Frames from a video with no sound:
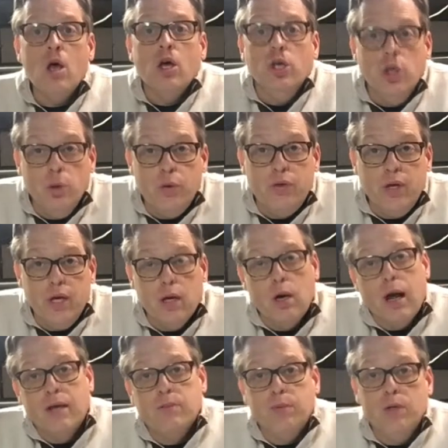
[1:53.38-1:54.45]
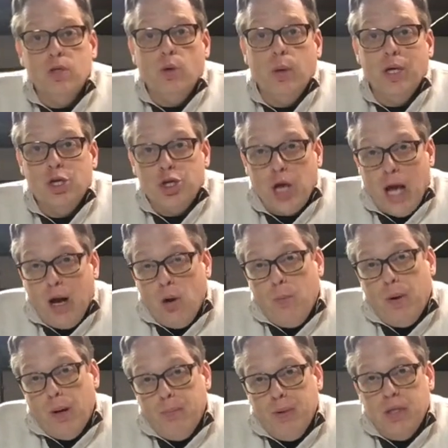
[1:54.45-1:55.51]
Youtheatre has been doing shadow
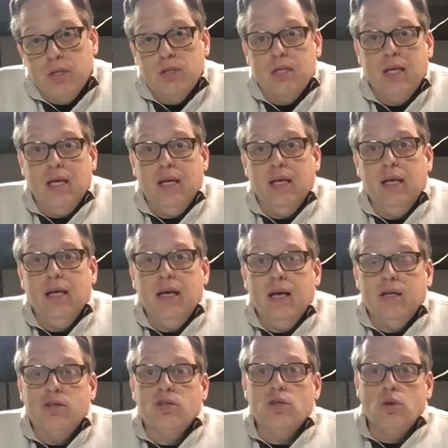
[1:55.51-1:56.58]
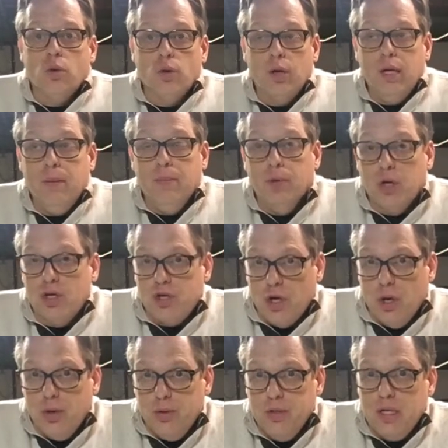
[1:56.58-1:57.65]
puppets in its storybook
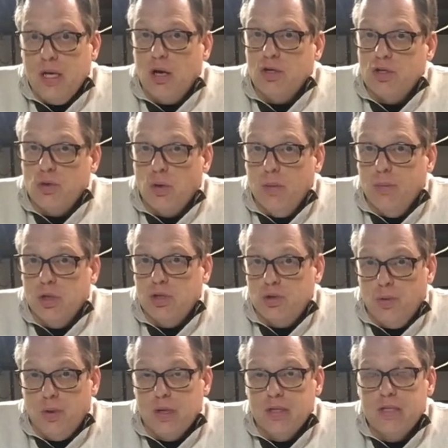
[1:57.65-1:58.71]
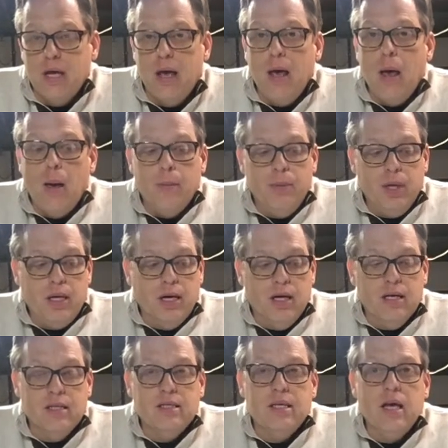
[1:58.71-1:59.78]
shows and our storybook tours
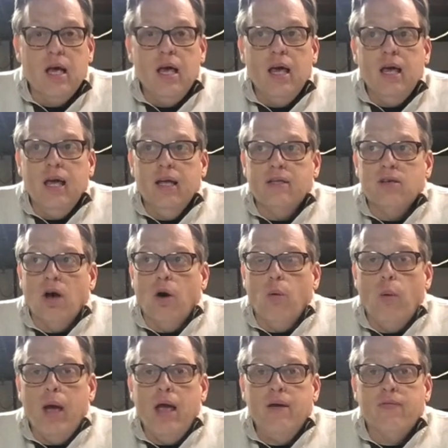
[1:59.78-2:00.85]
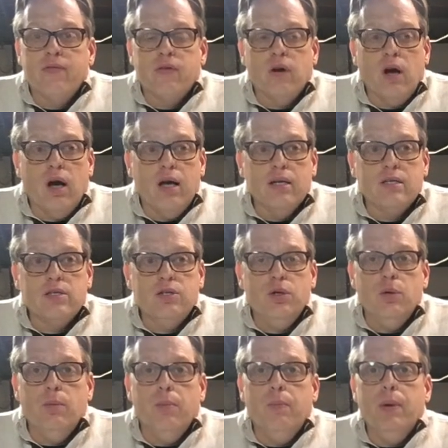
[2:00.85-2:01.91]
because it's a way for us
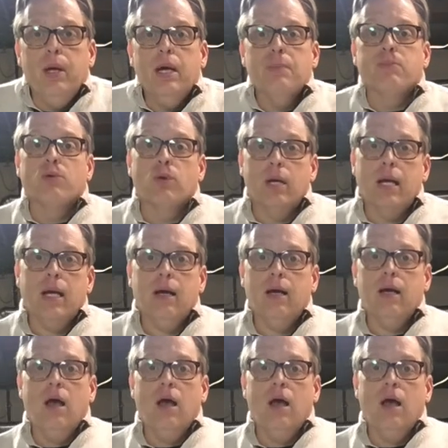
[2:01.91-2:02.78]
to bring